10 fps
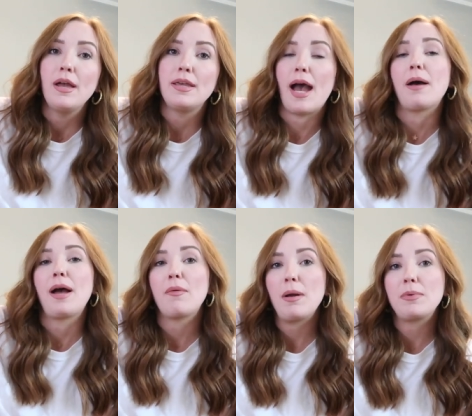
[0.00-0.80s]
yeah,
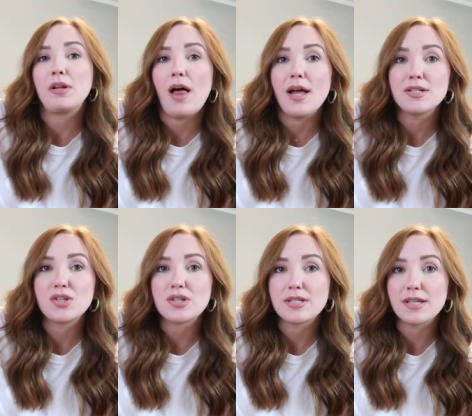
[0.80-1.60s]
I rambled a lot
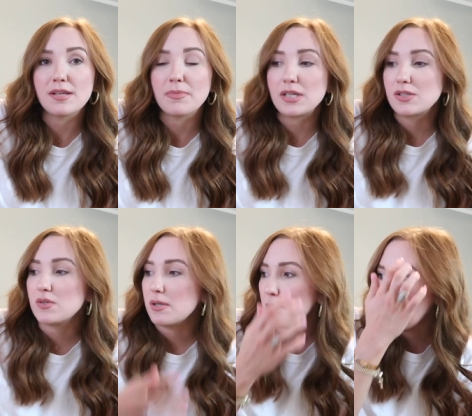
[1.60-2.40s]
to just say something so
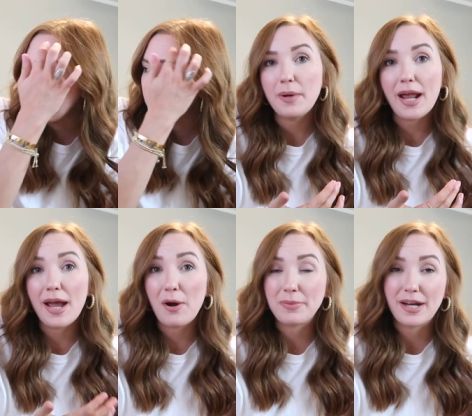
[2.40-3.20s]
simple. But I
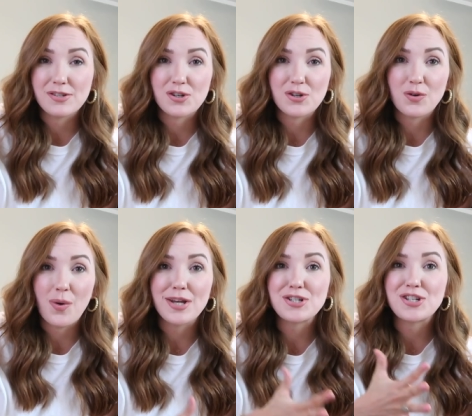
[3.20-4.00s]
hope that answered your
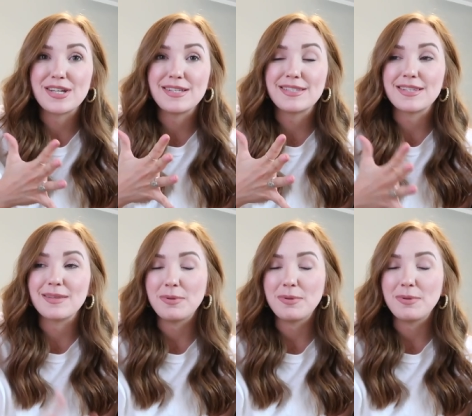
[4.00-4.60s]
questions.